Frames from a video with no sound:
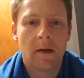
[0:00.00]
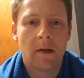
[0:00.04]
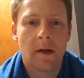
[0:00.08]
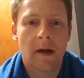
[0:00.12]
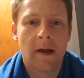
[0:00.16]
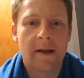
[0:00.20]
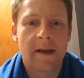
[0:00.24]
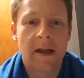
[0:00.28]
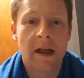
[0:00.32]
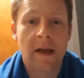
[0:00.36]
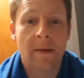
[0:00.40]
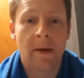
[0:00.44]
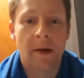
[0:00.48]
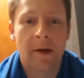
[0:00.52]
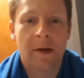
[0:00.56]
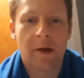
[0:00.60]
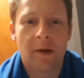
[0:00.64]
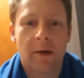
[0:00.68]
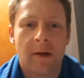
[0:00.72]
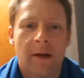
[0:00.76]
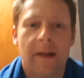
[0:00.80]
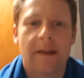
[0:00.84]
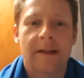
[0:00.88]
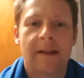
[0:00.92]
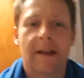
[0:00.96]
Hey team, how you
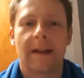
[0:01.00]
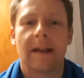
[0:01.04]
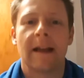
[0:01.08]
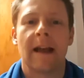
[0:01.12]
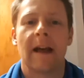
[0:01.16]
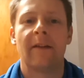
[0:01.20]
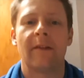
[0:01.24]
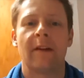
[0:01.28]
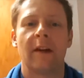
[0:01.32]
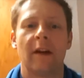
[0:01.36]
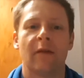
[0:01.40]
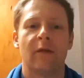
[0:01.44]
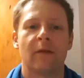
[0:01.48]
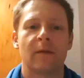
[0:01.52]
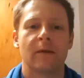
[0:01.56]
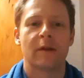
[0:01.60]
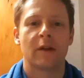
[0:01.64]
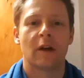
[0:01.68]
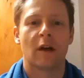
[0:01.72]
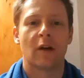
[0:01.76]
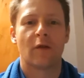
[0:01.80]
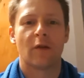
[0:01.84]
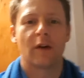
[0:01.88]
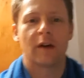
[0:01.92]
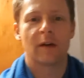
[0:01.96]
doing? It's Gavin here from
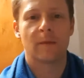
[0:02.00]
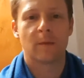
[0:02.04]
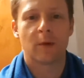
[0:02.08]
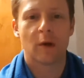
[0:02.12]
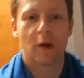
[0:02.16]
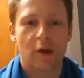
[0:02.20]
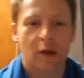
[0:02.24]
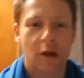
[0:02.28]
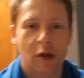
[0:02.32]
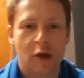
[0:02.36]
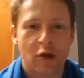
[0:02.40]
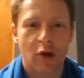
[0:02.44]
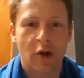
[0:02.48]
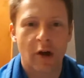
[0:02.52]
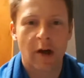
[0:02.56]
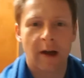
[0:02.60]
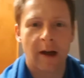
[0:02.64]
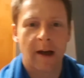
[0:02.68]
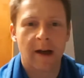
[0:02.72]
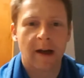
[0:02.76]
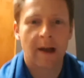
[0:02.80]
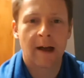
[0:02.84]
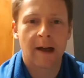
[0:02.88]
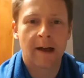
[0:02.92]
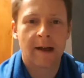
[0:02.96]
StartAfresh Personal
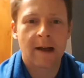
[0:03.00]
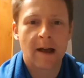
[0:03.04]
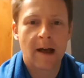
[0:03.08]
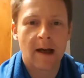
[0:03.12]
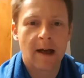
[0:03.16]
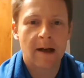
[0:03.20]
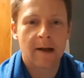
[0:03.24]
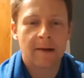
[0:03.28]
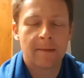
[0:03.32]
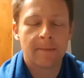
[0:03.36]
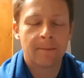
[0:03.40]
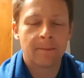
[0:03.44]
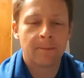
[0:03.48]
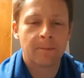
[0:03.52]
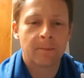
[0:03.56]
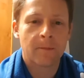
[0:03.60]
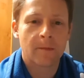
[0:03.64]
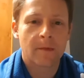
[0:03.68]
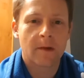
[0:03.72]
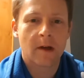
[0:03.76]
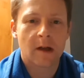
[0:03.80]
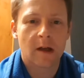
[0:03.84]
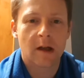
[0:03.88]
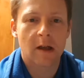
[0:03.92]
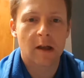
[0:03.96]
Training,
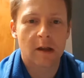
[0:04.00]
and